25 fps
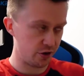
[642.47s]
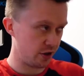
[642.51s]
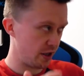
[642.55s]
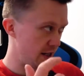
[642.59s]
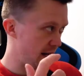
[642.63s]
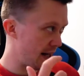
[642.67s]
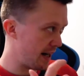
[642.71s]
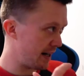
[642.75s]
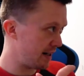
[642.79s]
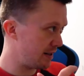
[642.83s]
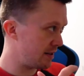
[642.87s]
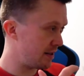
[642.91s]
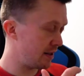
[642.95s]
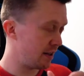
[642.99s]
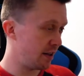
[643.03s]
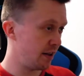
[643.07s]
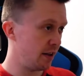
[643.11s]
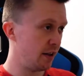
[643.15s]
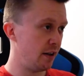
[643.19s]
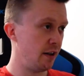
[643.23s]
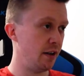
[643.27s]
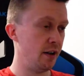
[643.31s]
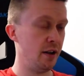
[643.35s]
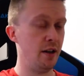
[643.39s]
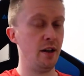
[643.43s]
tonight
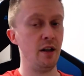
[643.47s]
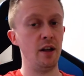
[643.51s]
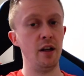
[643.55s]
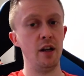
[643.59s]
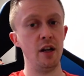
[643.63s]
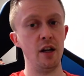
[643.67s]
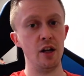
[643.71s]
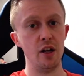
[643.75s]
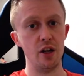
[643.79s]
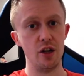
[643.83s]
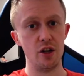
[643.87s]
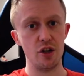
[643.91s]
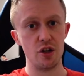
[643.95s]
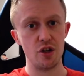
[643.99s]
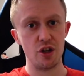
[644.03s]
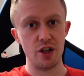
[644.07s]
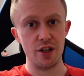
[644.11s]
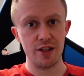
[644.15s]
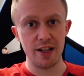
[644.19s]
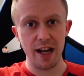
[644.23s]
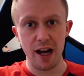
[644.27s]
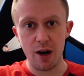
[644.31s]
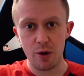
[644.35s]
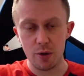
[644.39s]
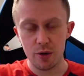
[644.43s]

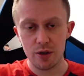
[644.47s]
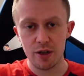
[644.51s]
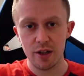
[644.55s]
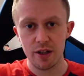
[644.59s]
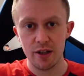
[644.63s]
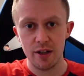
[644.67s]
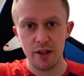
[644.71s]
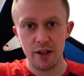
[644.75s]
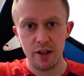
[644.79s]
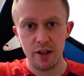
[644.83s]
she's out